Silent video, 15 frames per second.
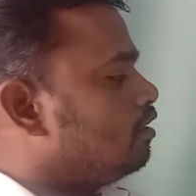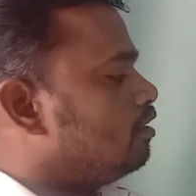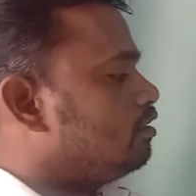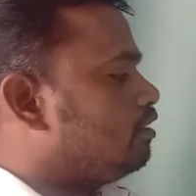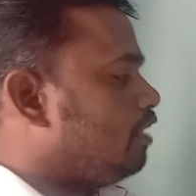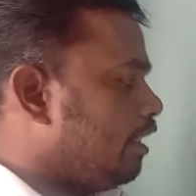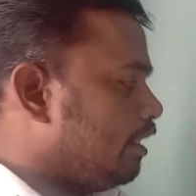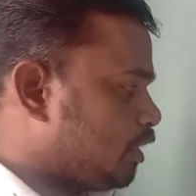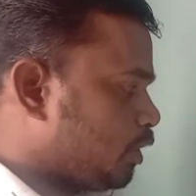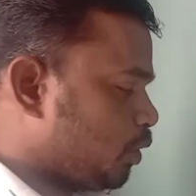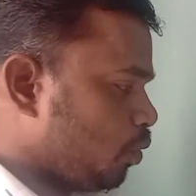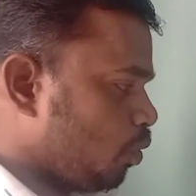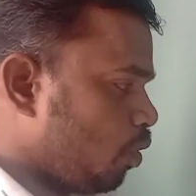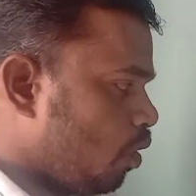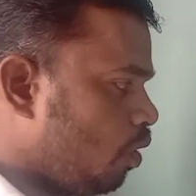
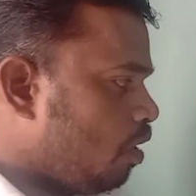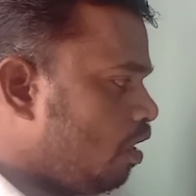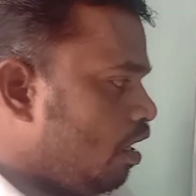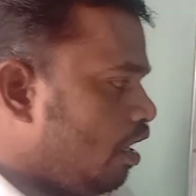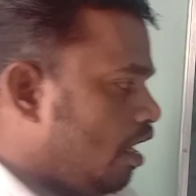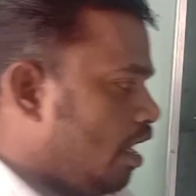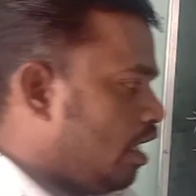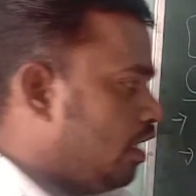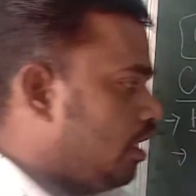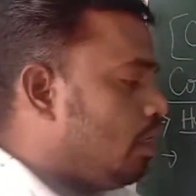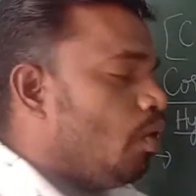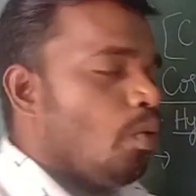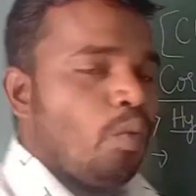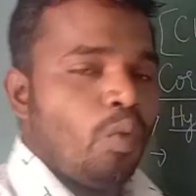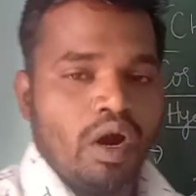CH2O and
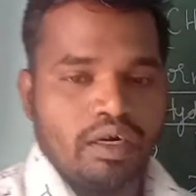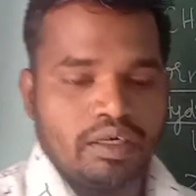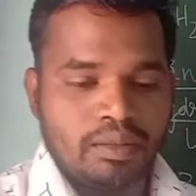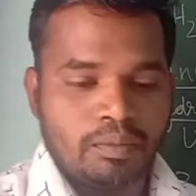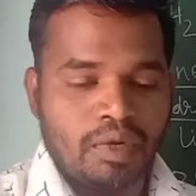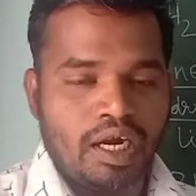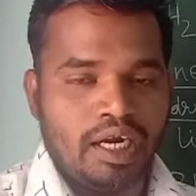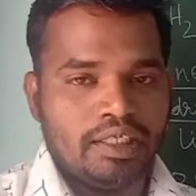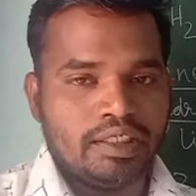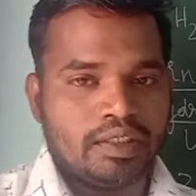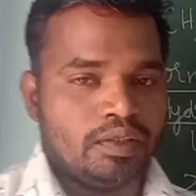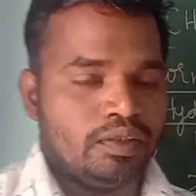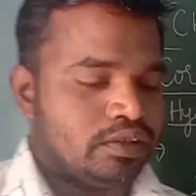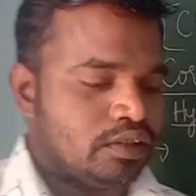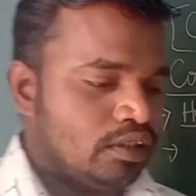water
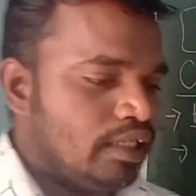molecules.